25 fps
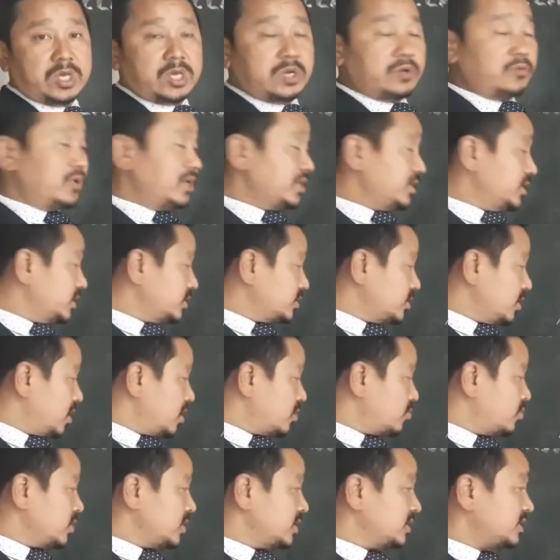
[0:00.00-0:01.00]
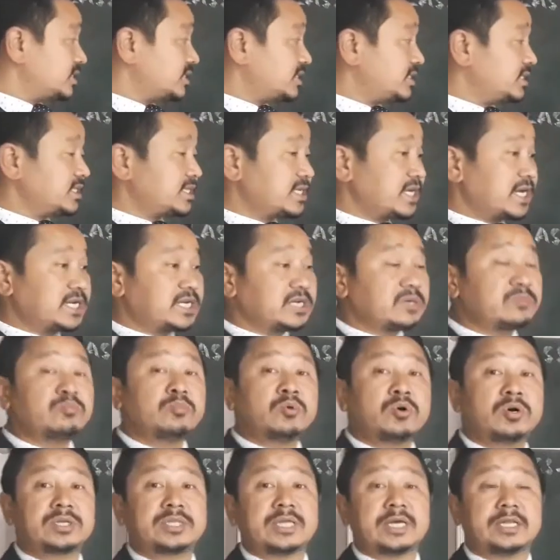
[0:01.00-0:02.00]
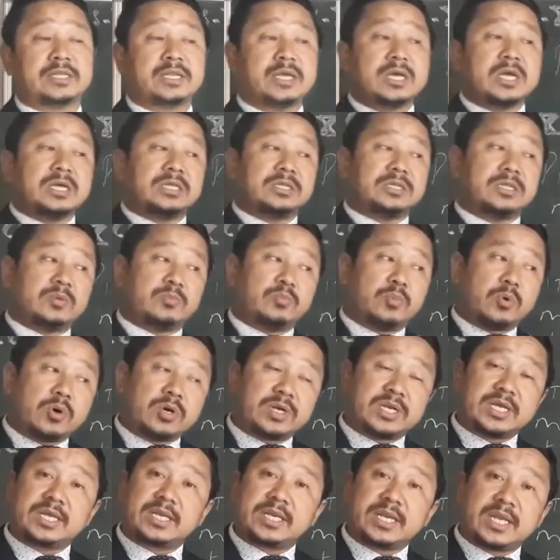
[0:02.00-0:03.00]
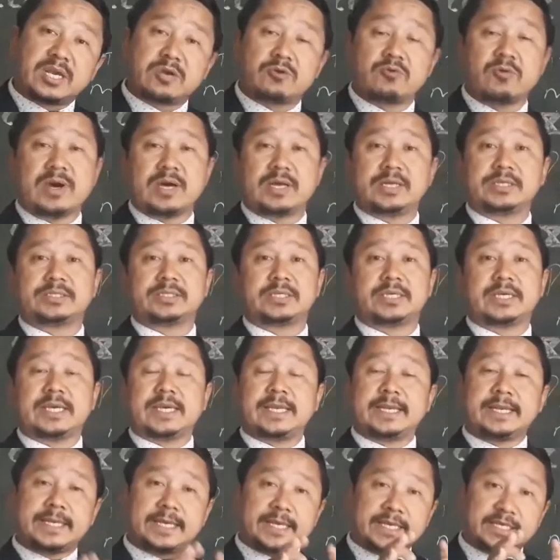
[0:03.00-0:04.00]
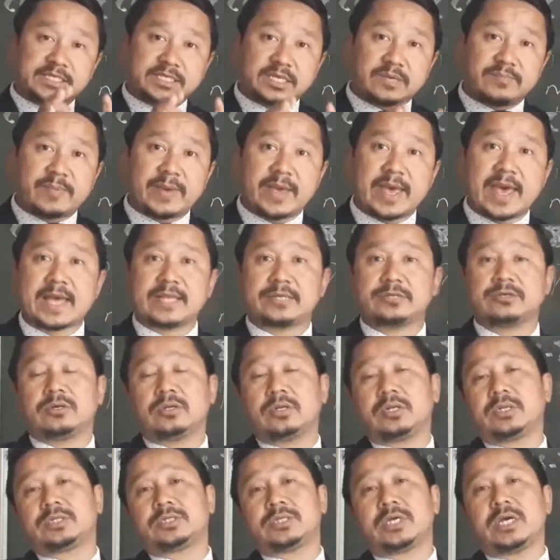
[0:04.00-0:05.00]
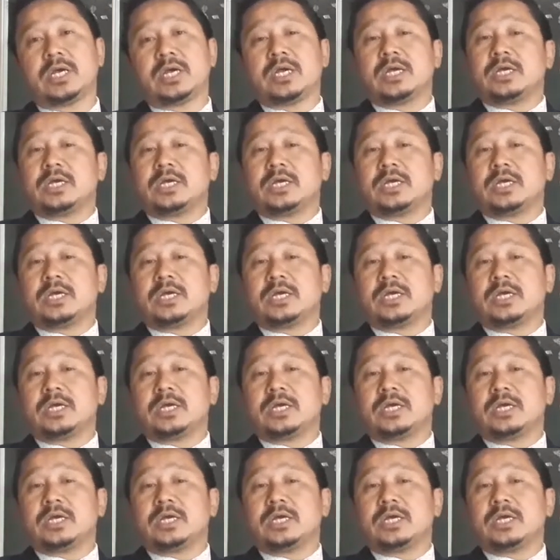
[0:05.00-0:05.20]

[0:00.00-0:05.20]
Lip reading: when this hormone is secreted more than the body requires, in case of adults,